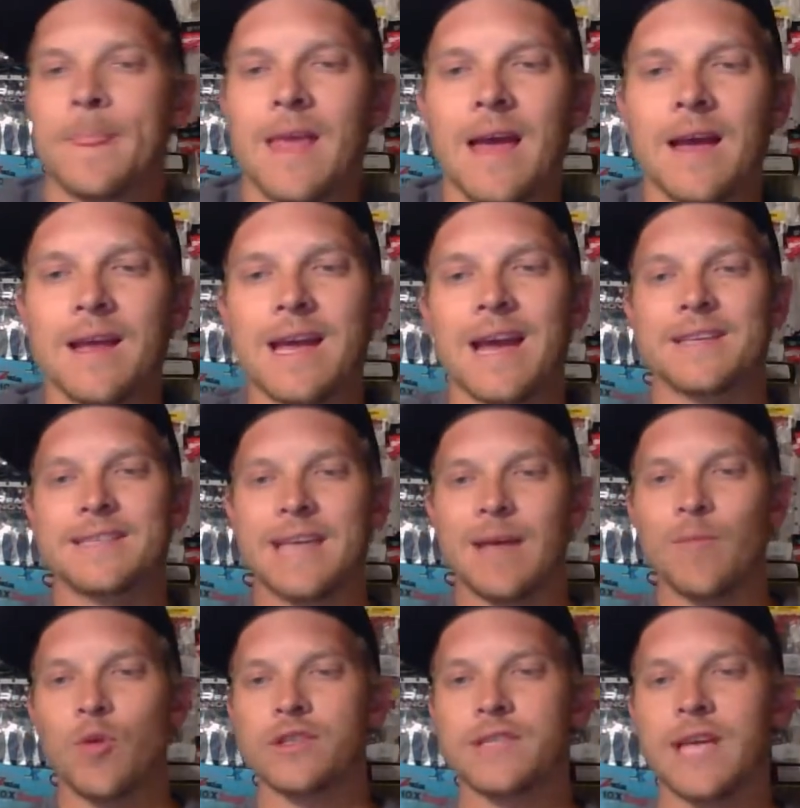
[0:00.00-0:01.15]
Uh, kind of same
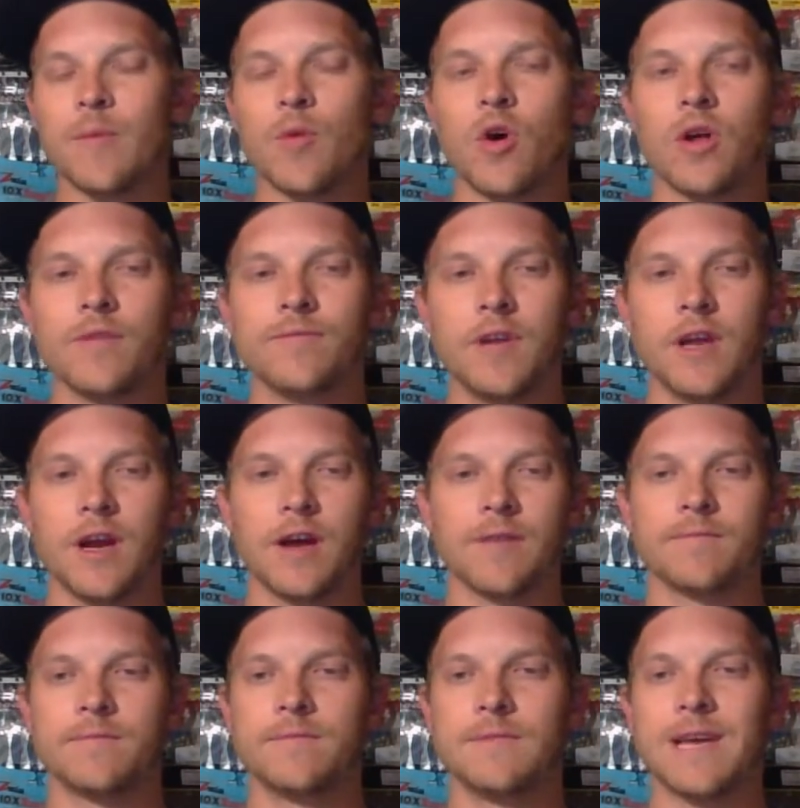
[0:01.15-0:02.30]
old, same old. You know,
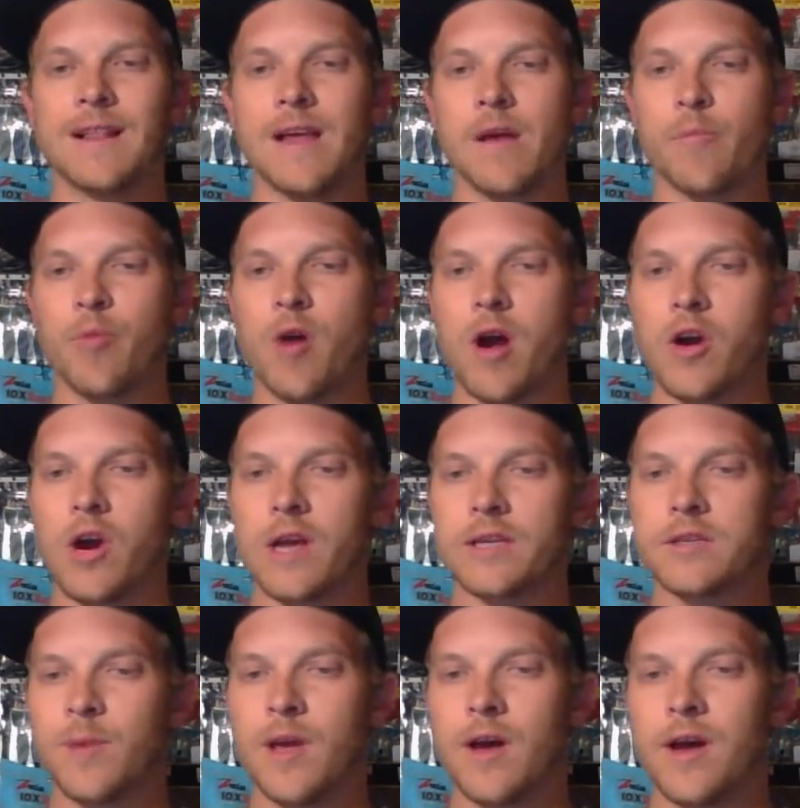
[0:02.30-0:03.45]
not a lot of progress to
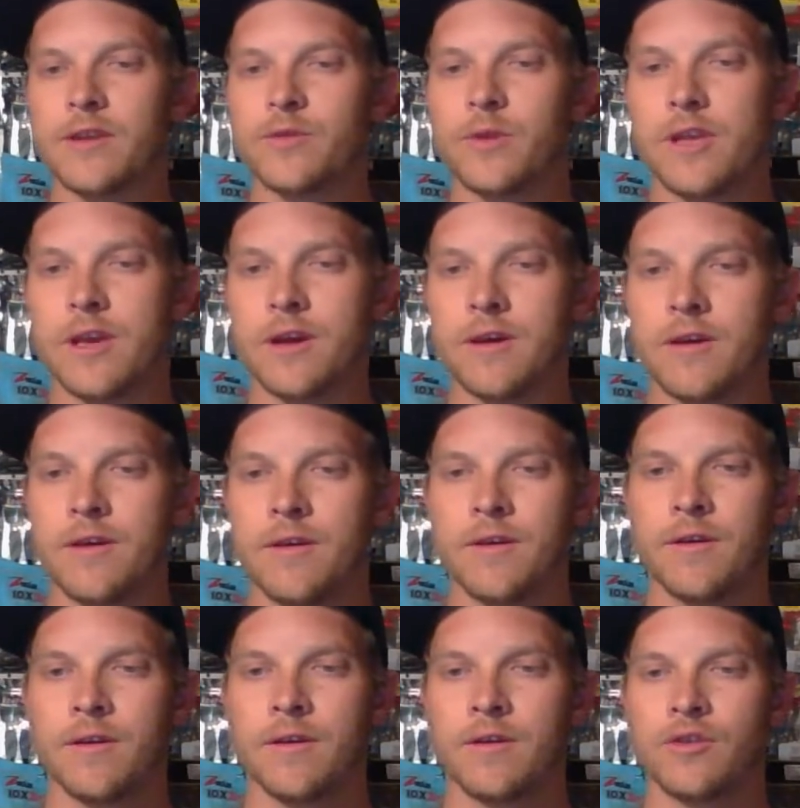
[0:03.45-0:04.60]
be honest with you.
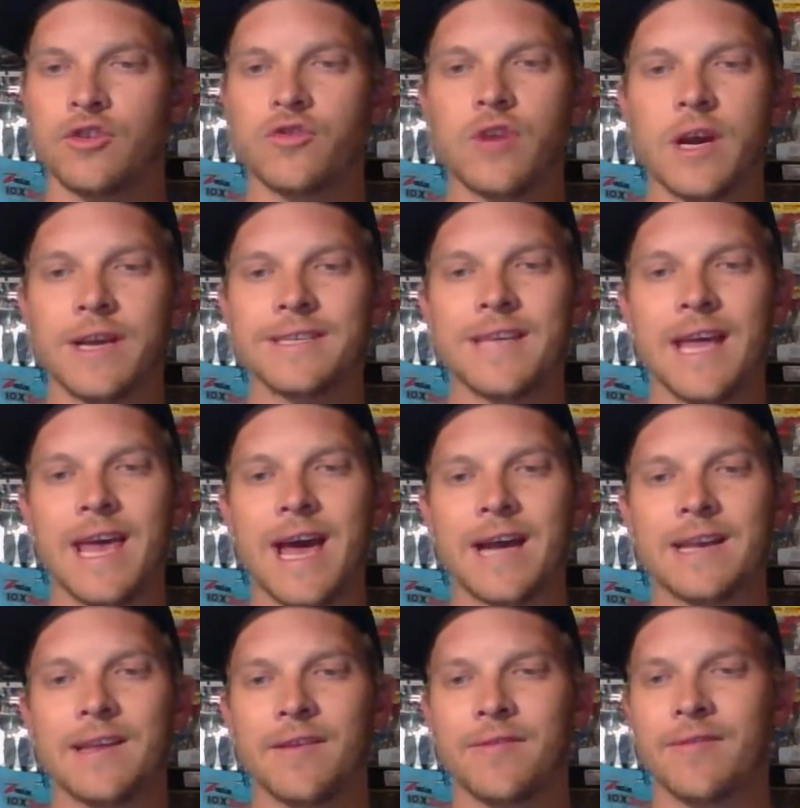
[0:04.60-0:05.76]
Just trying to stay
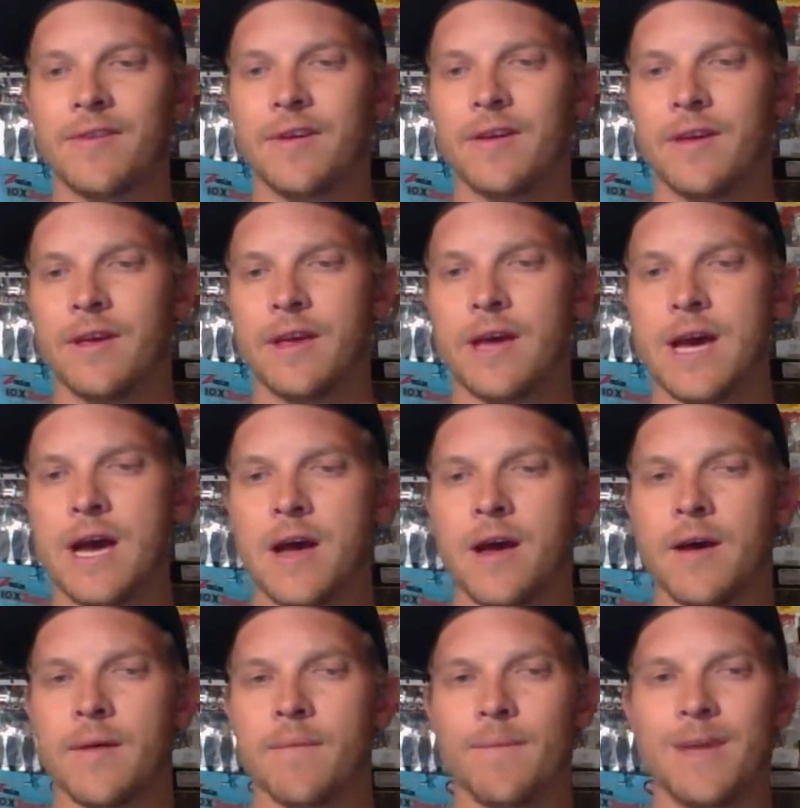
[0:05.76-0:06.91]
active,
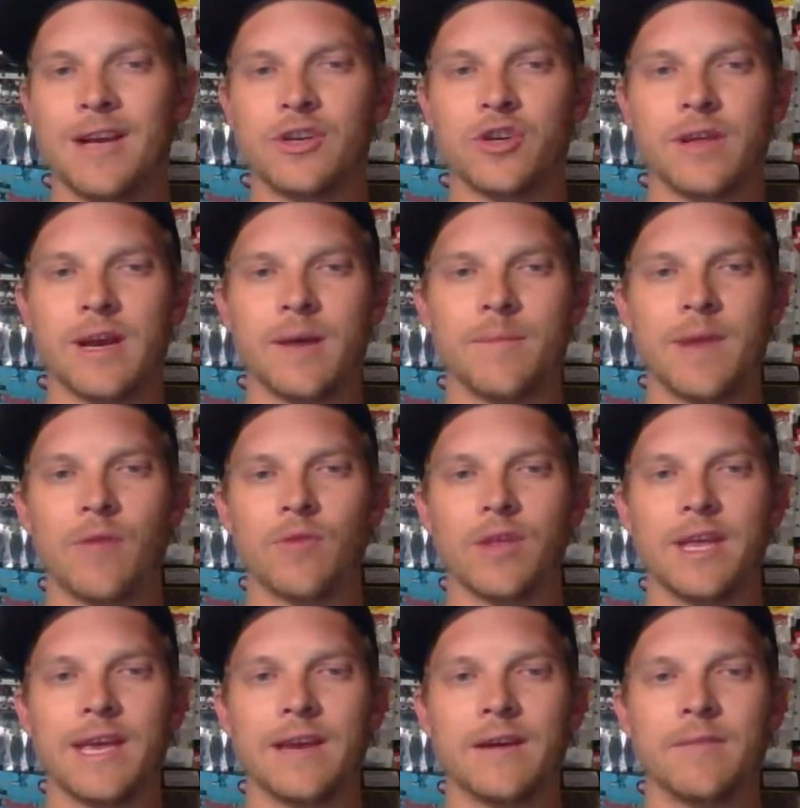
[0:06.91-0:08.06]
uh, make sure that I'm not really
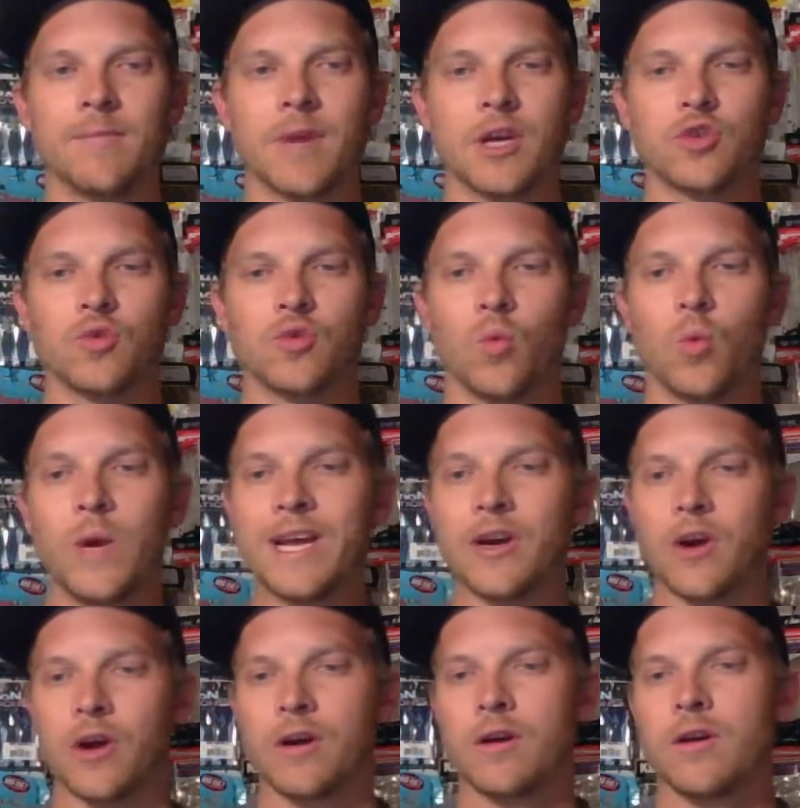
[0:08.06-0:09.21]
getting much
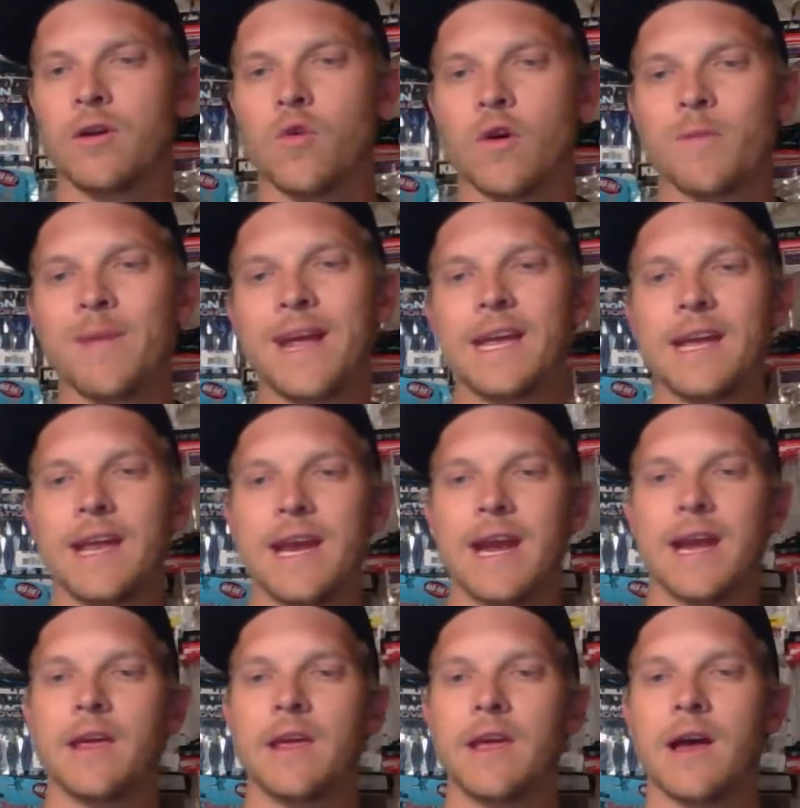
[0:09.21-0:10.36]
weaker or making it
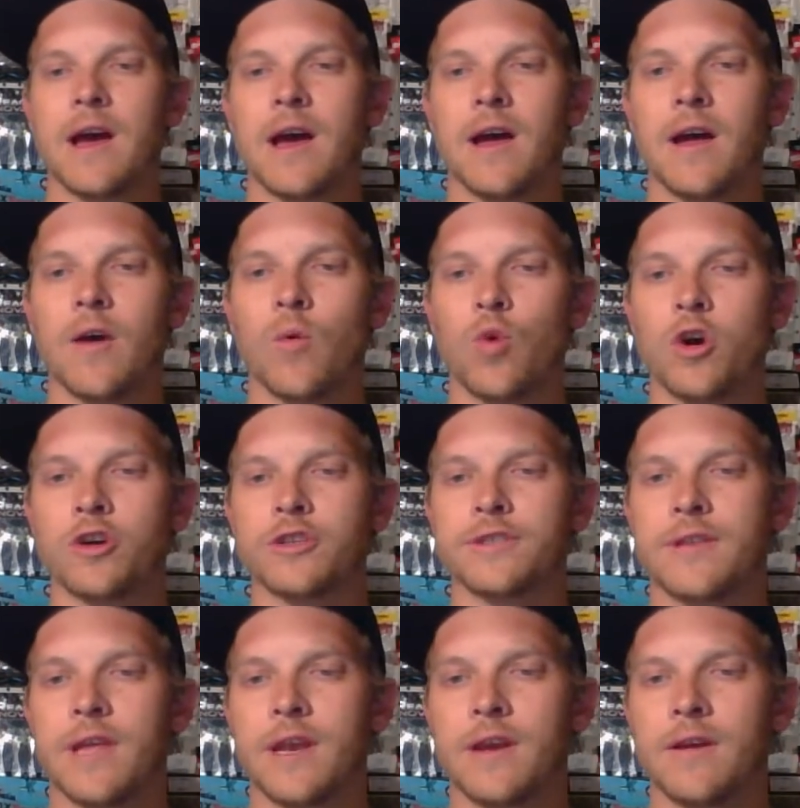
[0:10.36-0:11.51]
any uh, worse
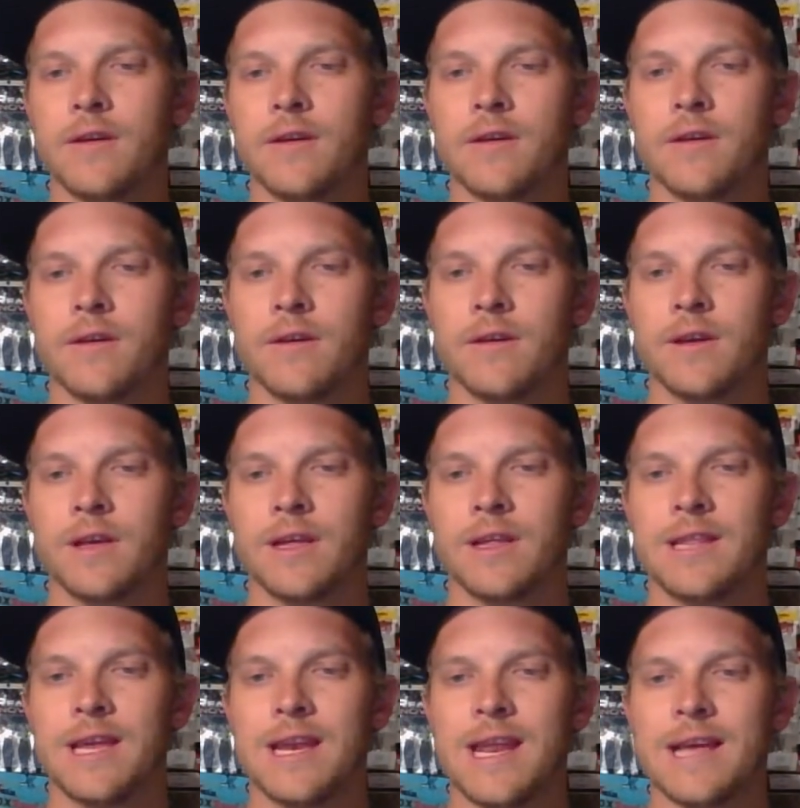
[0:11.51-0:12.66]
than
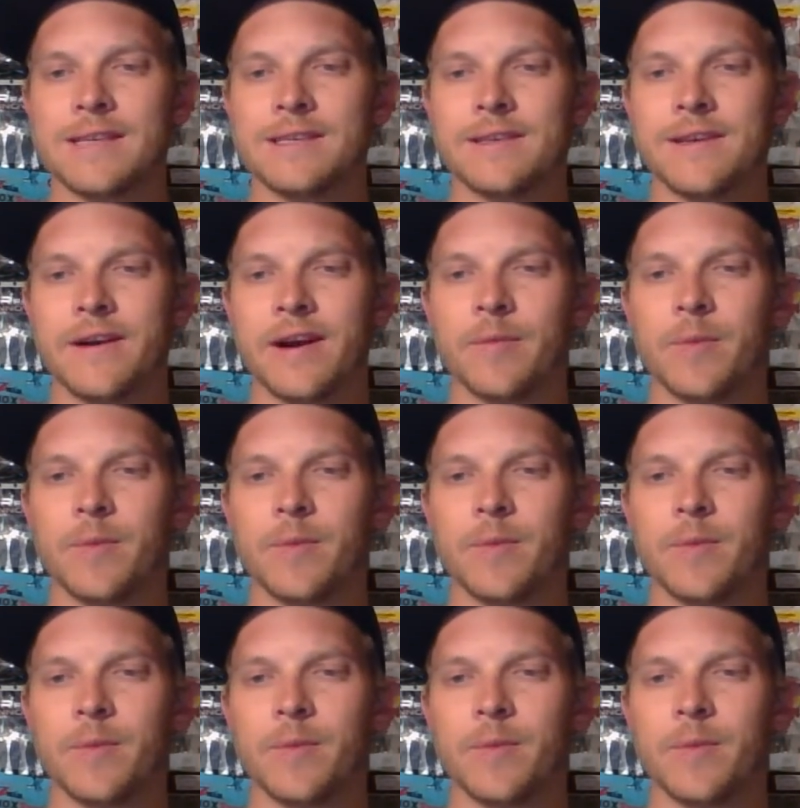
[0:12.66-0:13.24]
than necessary.